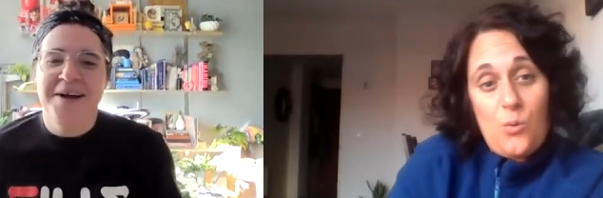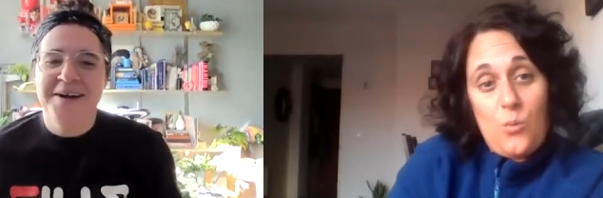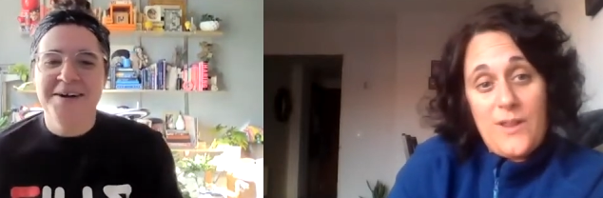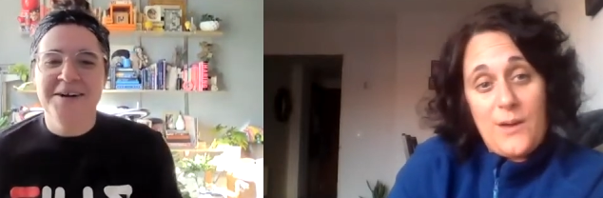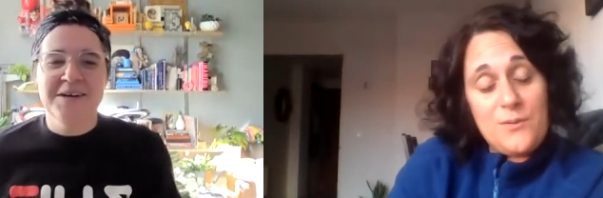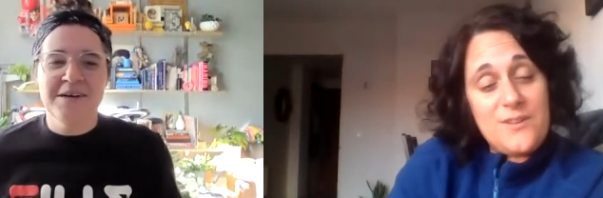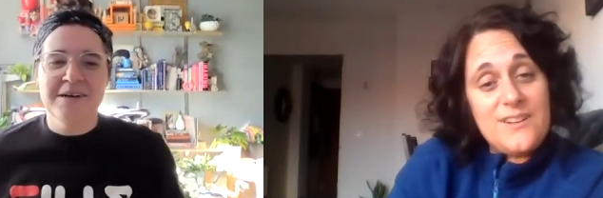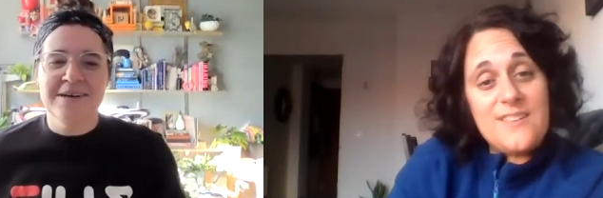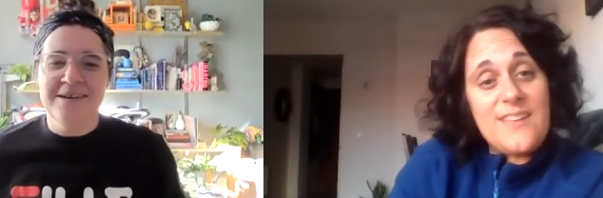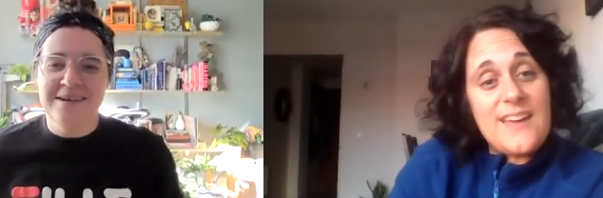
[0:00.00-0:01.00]
Speaker 1: Well, I was going
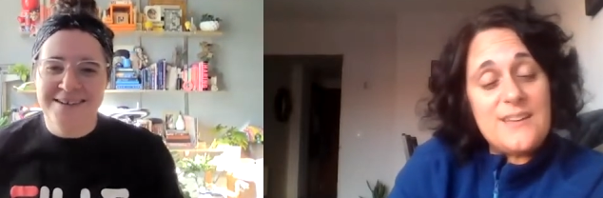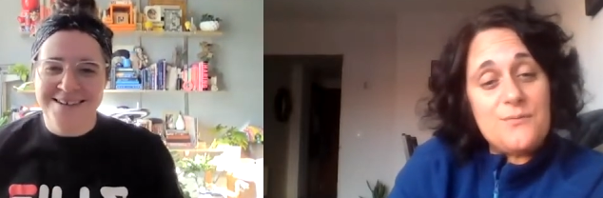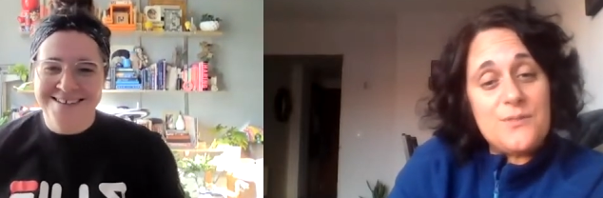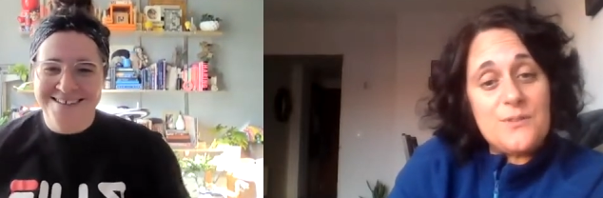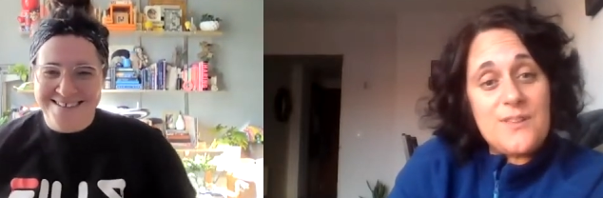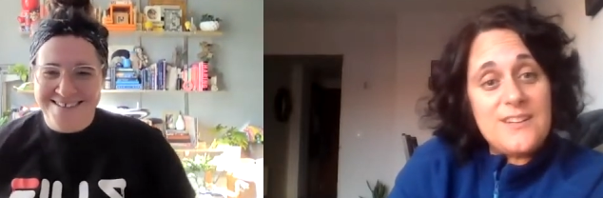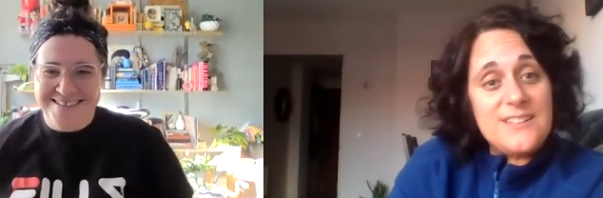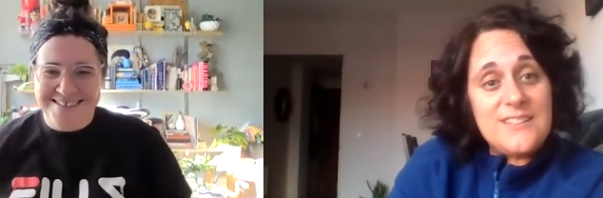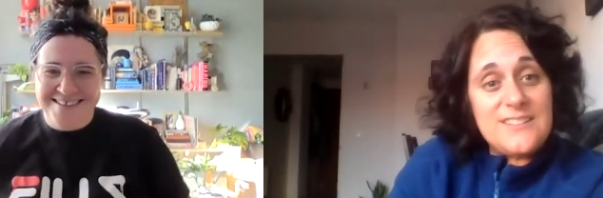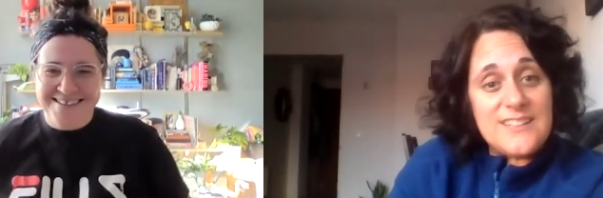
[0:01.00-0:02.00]
to say if there's
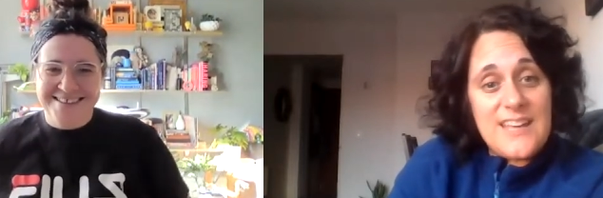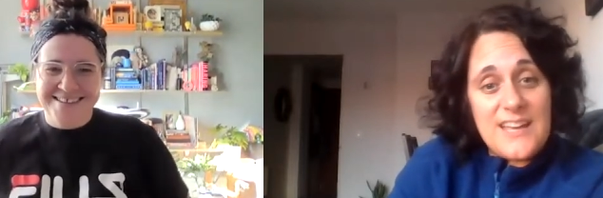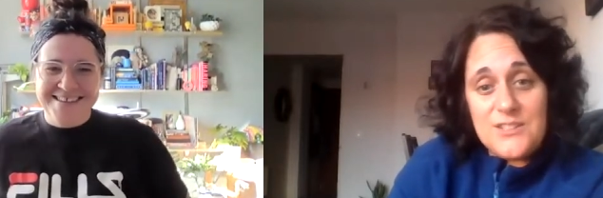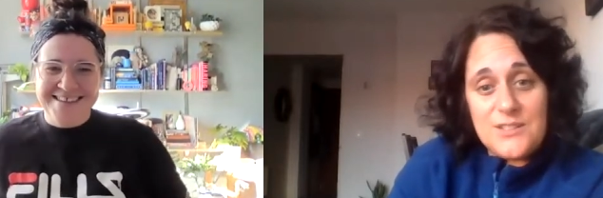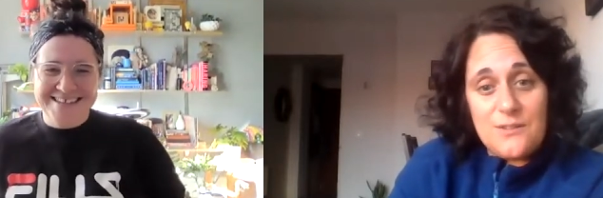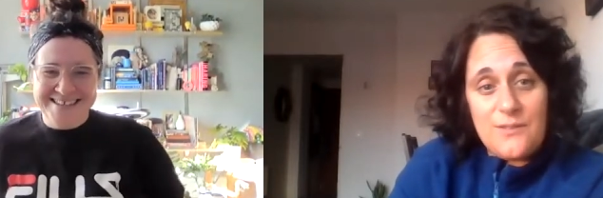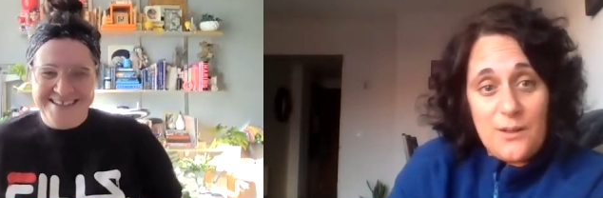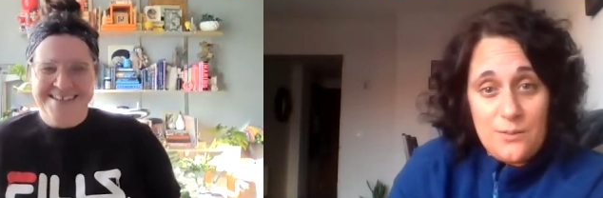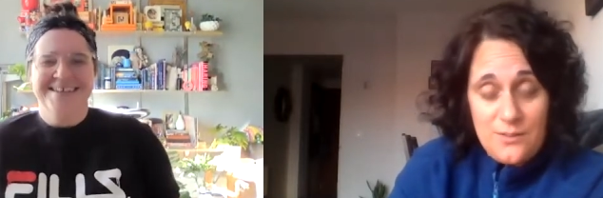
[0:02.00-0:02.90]
any indication of how